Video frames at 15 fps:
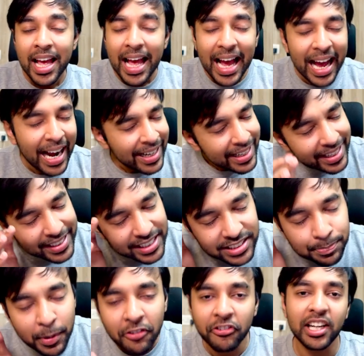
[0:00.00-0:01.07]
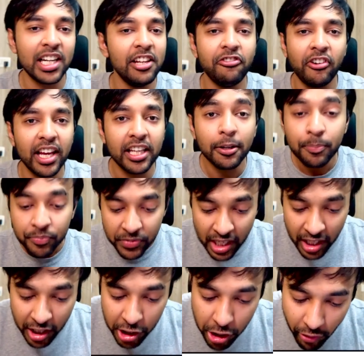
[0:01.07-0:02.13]
And it is perfectly fine.
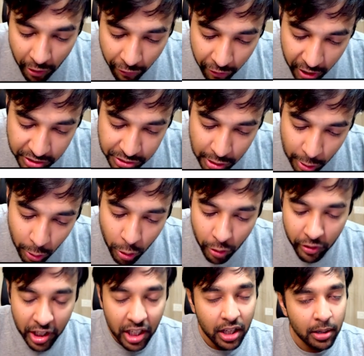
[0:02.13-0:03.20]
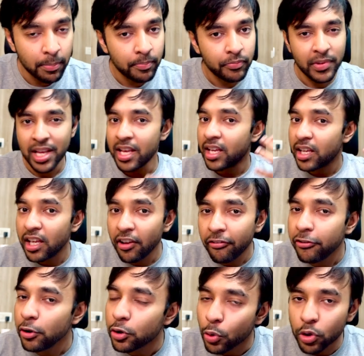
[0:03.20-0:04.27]
You will first look over here. If
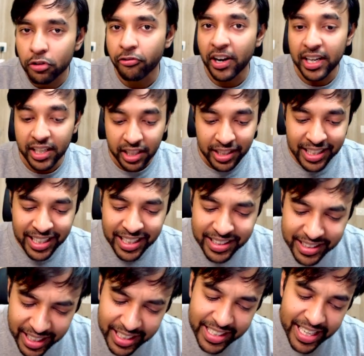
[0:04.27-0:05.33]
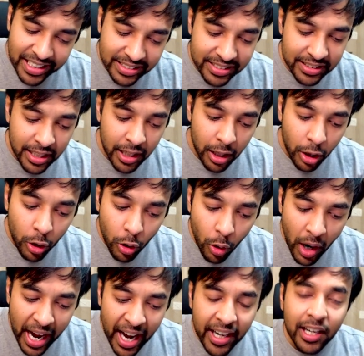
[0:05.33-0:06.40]
you don't find it, then yes, go
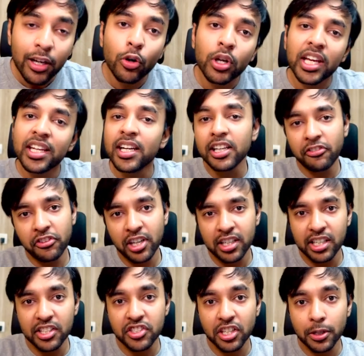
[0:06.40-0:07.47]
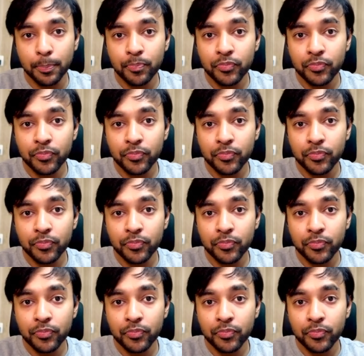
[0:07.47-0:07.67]
and look in a different region.